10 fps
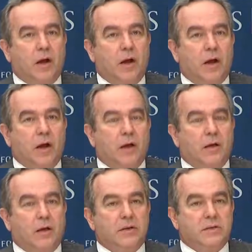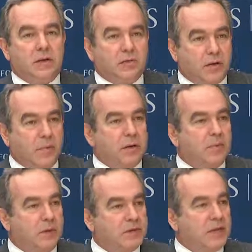uh, uh, set of
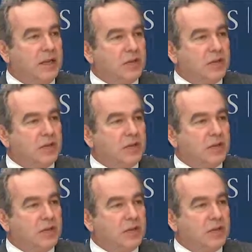commitments and